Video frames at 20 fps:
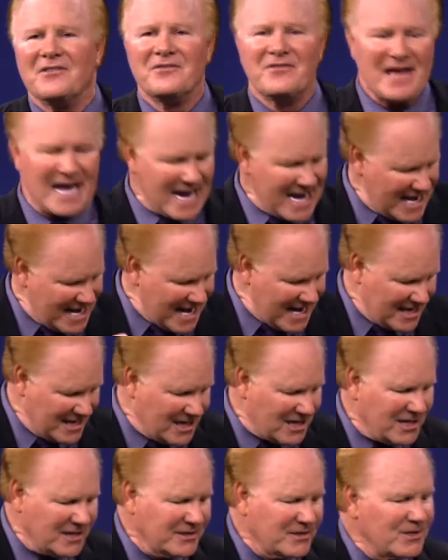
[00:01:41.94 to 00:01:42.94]
They didn't
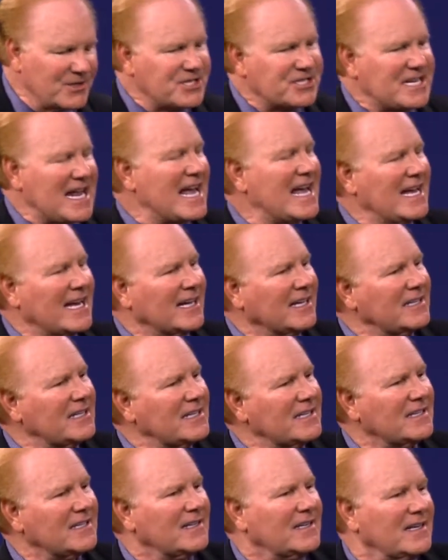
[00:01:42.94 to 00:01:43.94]
understand
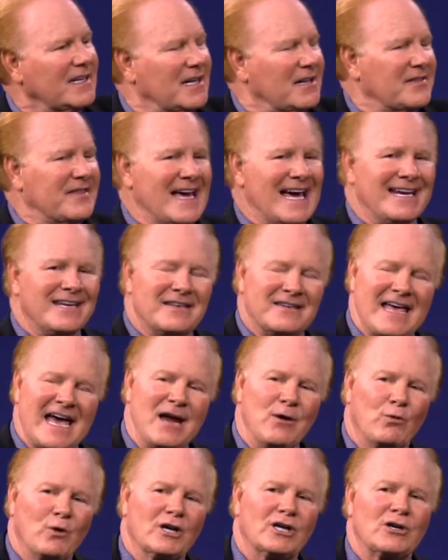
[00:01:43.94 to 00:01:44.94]
that
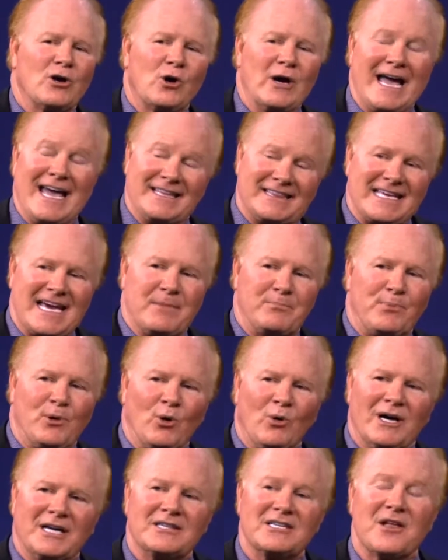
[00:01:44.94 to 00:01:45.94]
they were going, at that
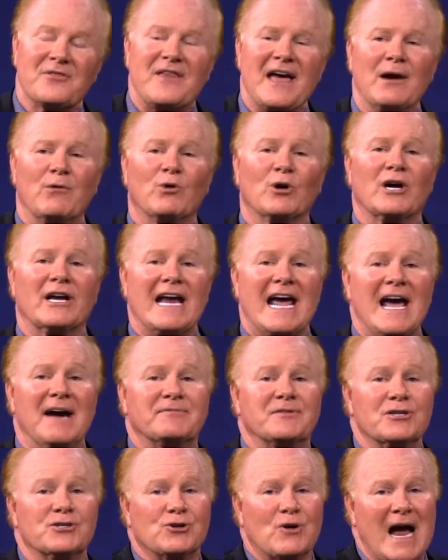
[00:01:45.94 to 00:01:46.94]
point, that they were going to
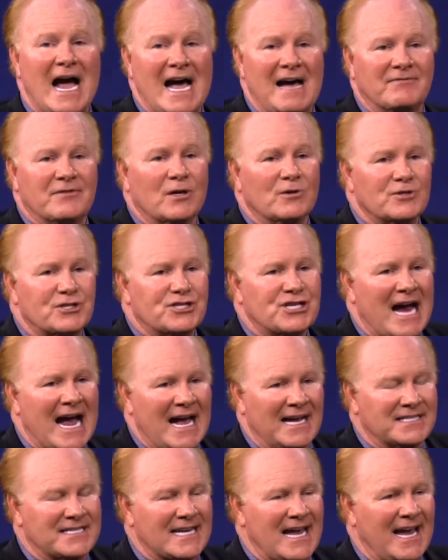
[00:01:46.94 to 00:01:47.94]
have to drive those
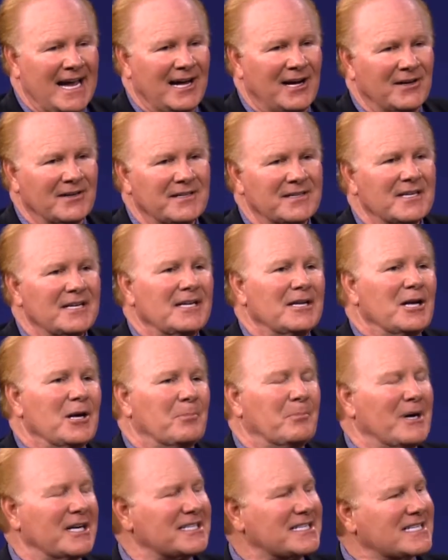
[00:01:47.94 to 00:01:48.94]
giants out.
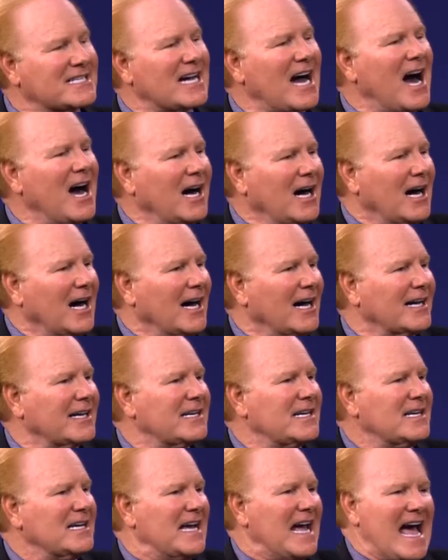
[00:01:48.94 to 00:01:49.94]
But God
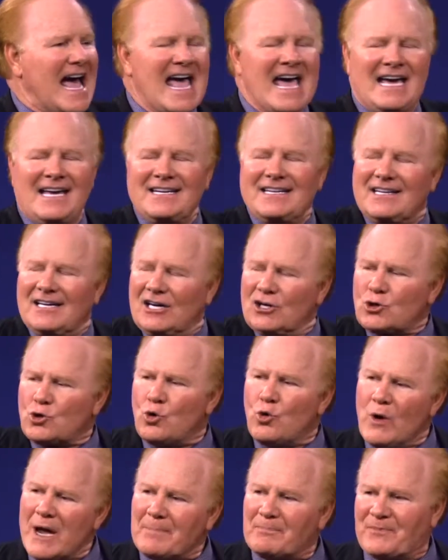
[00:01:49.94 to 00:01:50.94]
had
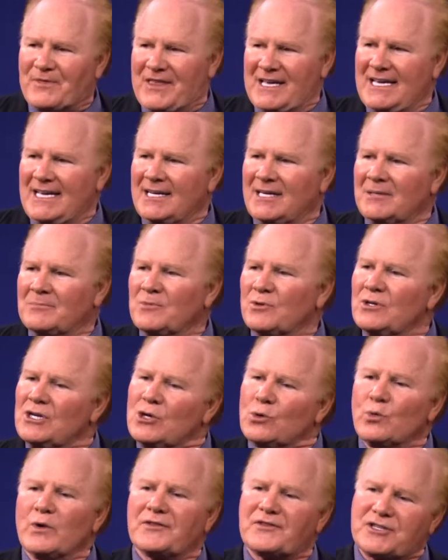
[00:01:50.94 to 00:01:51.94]
equipped them
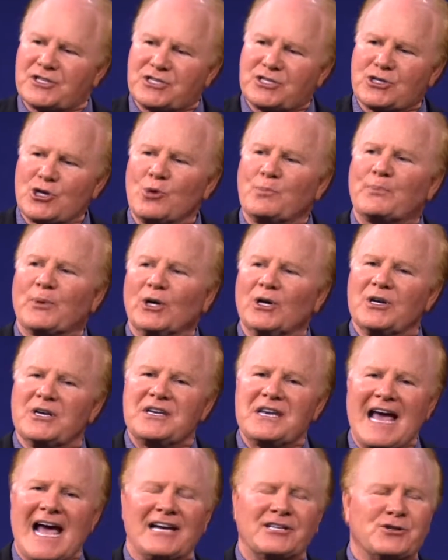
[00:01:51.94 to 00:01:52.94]
with
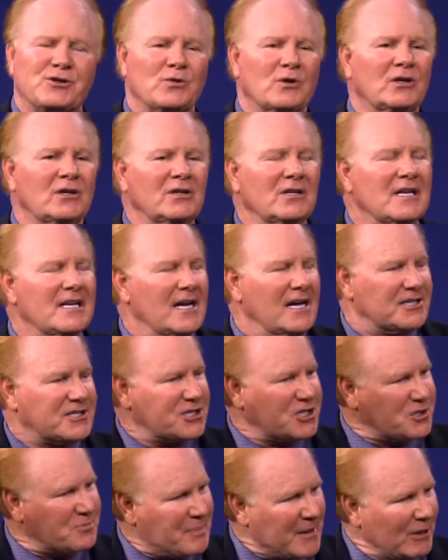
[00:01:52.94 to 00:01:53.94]
supernatural
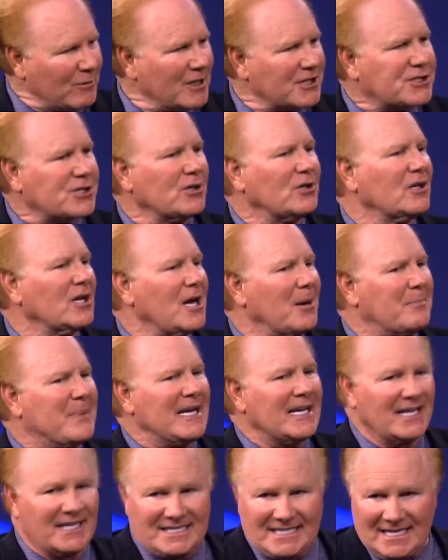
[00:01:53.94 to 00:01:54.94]
spiritual
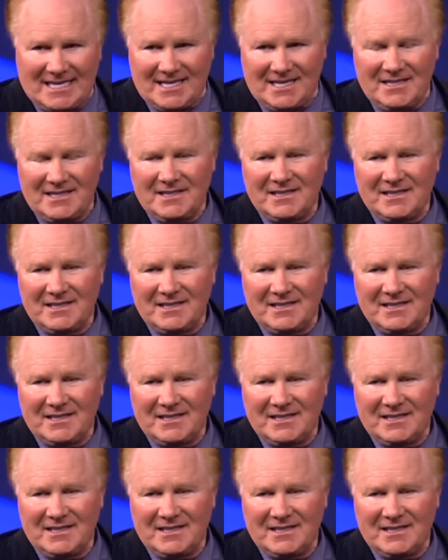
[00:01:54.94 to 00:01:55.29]
ability.